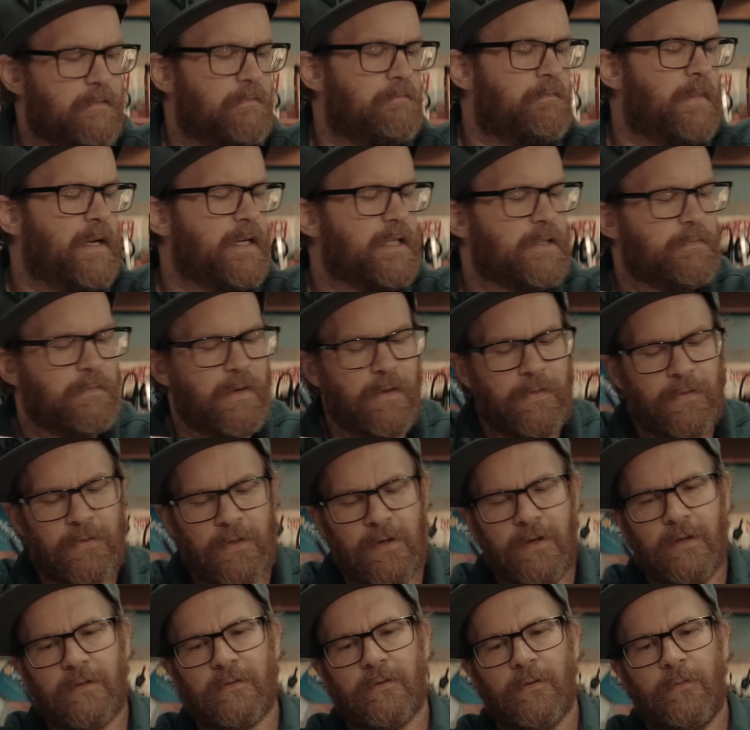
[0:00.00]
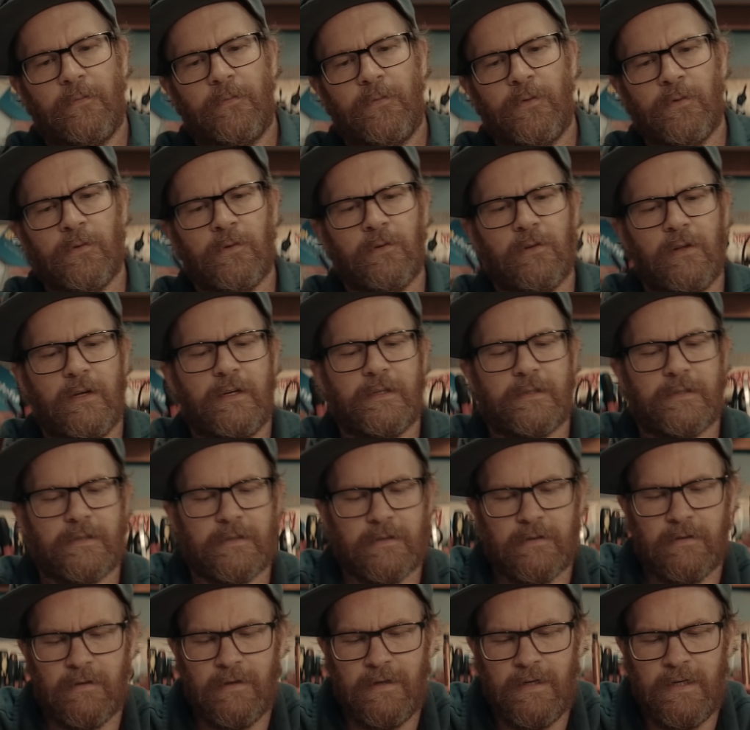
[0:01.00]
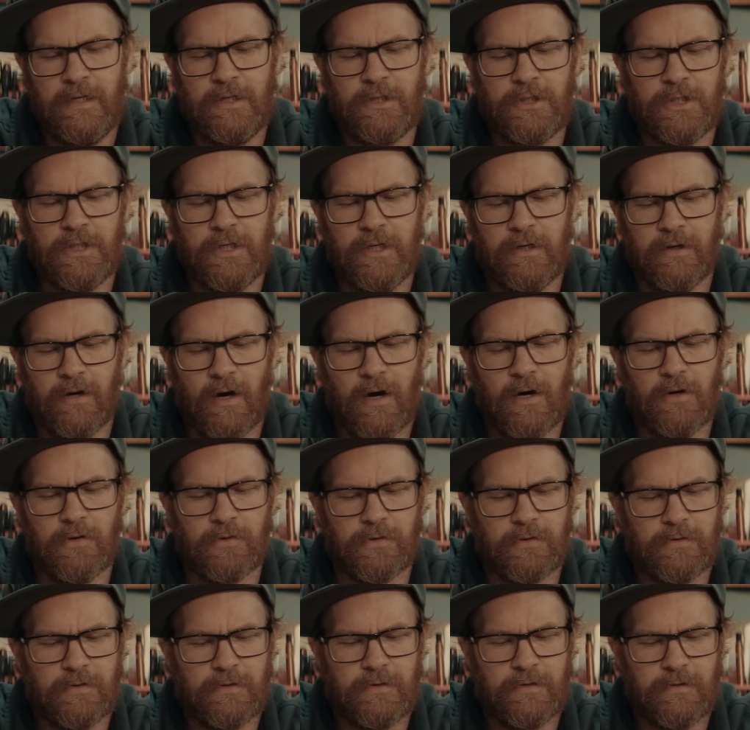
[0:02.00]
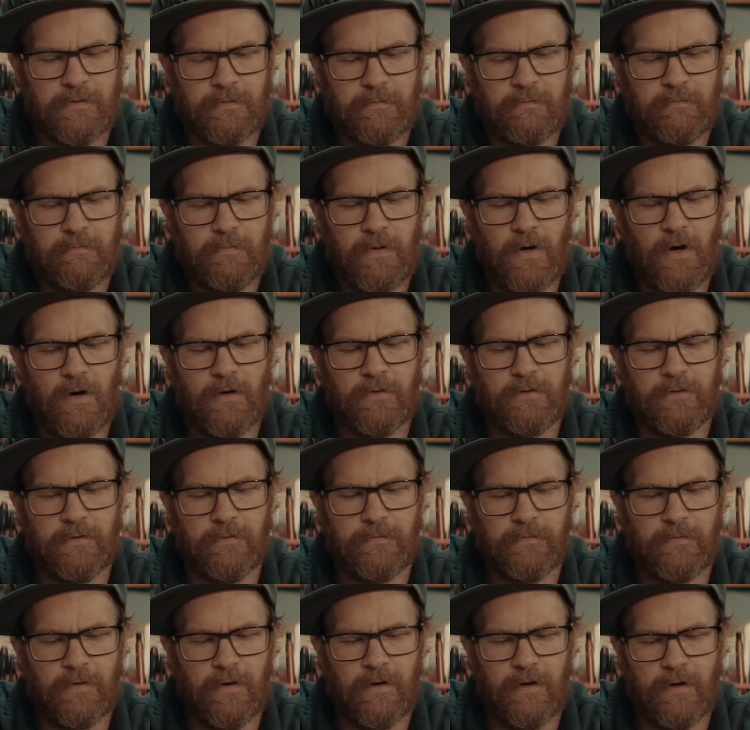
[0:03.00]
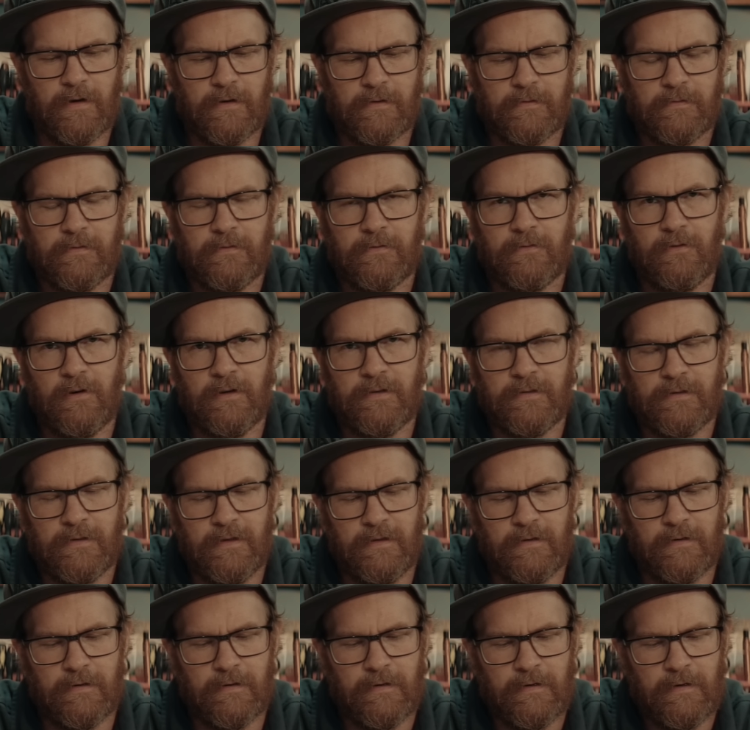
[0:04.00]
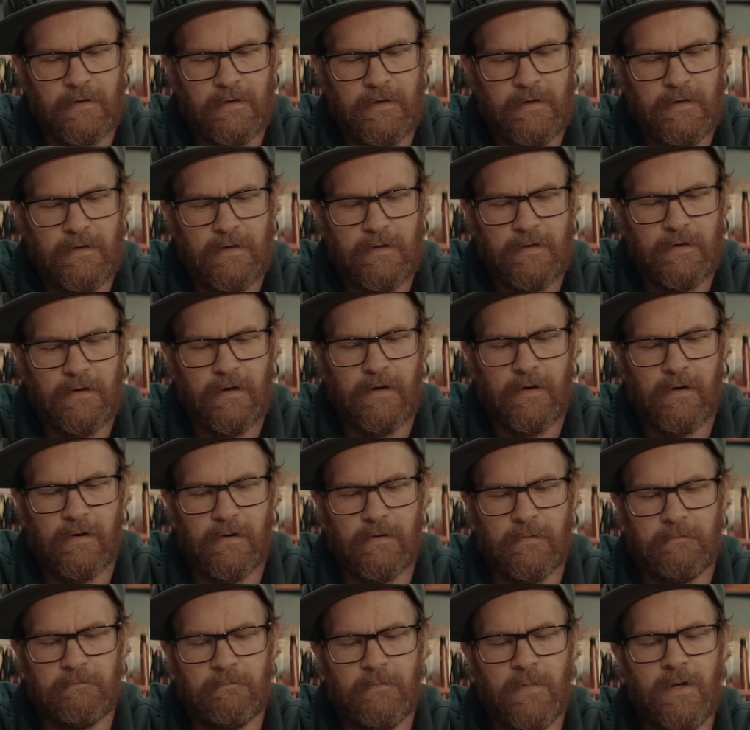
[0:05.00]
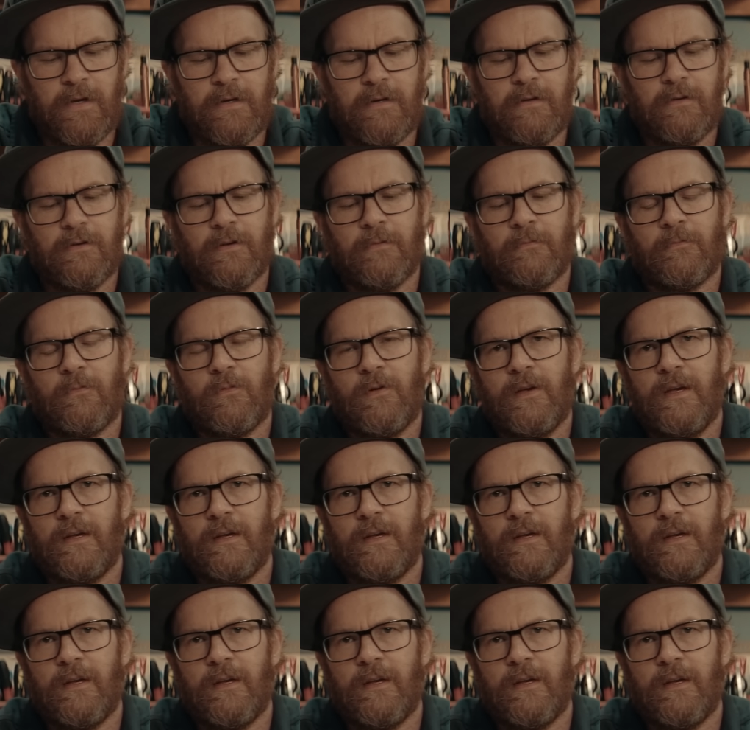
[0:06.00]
Makes me think the fuel is leaching out part of the resin and making them